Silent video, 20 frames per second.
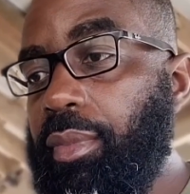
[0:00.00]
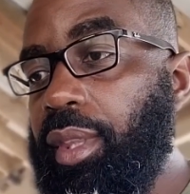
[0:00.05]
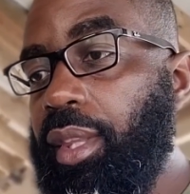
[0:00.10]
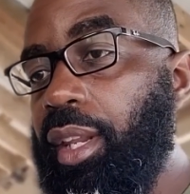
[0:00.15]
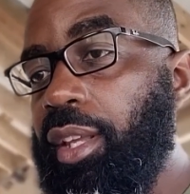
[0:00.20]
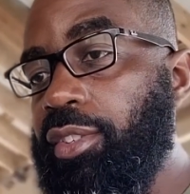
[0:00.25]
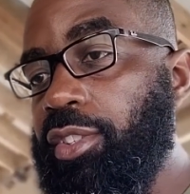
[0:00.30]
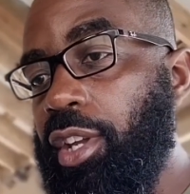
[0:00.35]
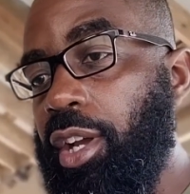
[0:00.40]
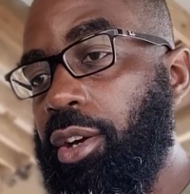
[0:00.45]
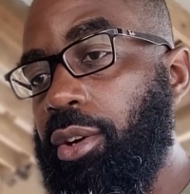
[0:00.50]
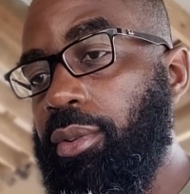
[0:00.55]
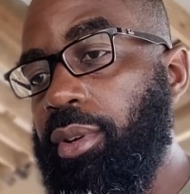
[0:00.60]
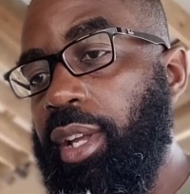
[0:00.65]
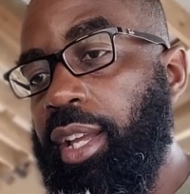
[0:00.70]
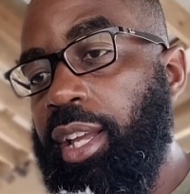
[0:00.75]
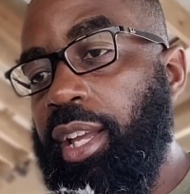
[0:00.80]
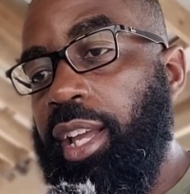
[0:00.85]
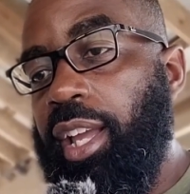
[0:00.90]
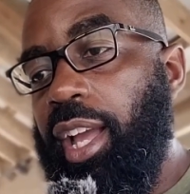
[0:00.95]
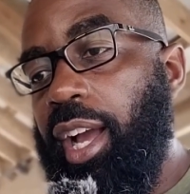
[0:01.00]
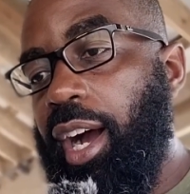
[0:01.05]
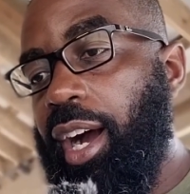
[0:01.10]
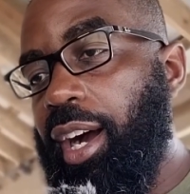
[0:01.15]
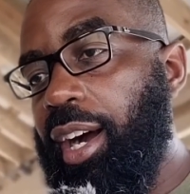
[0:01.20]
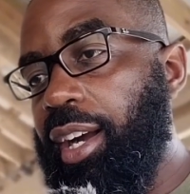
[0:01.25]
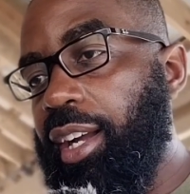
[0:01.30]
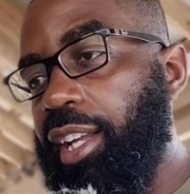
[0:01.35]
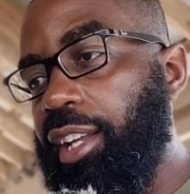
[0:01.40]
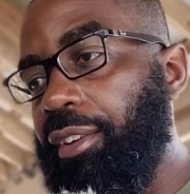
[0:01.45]
So,
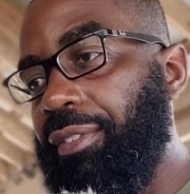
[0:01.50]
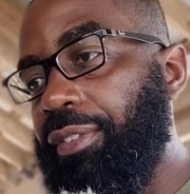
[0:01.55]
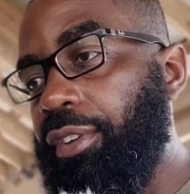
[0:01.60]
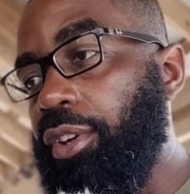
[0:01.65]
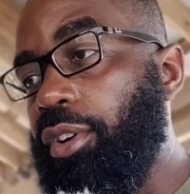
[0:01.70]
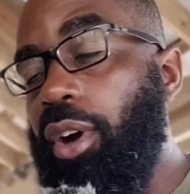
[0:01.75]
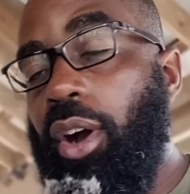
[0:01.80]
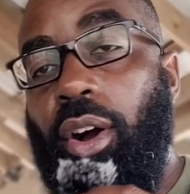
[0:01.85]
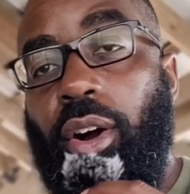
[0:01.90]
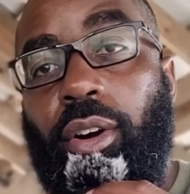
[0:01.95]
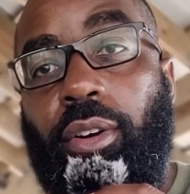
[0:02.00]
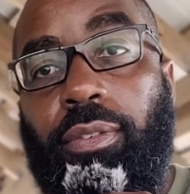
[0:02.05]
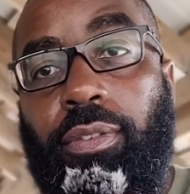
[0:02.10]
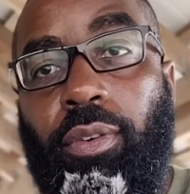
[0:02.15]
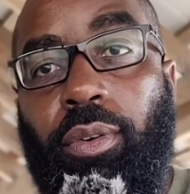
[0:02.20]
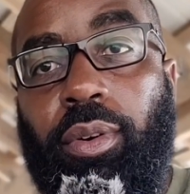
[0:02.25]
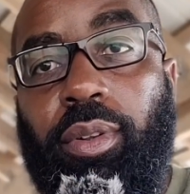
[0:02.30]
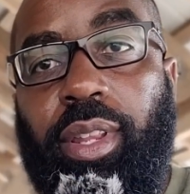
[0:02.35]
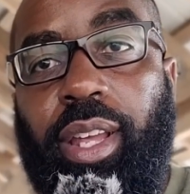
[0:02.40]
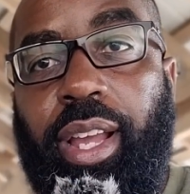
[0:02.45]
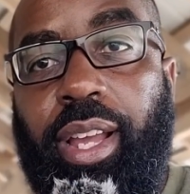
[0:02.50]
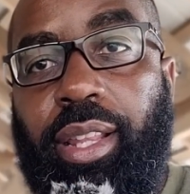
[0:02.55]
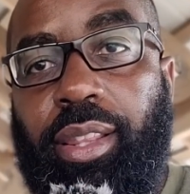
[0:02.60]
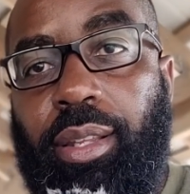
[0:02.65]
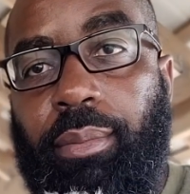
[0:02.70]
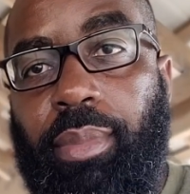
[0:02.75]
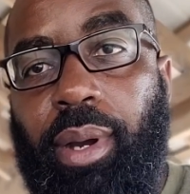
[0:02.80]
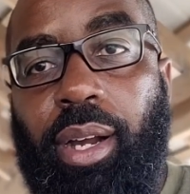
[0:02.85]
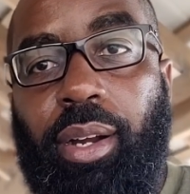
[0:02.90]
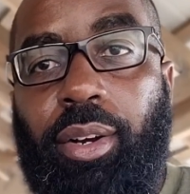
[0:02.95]
uh, if you're all for that,
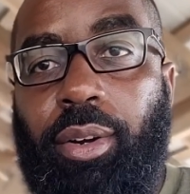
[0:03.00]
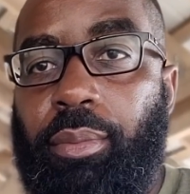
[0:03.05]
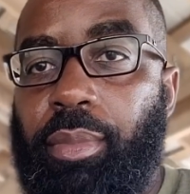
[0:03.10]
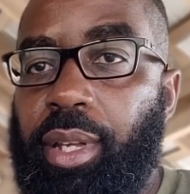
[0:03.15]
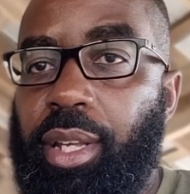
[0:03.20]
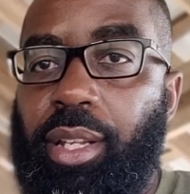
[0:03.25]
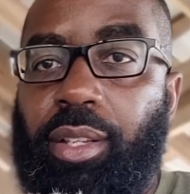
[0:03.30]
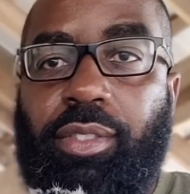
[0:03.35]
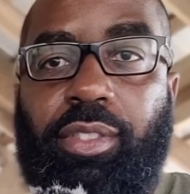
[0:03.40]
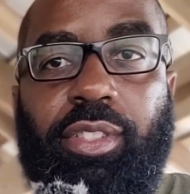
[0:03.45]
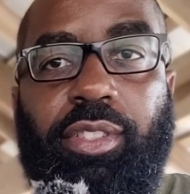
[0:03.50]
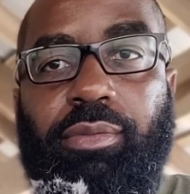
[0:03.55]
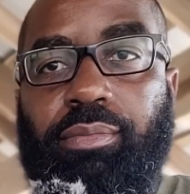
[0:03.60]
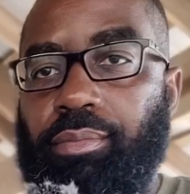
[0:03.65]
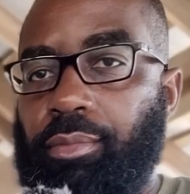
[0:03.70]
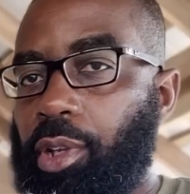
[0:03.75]
then by all means,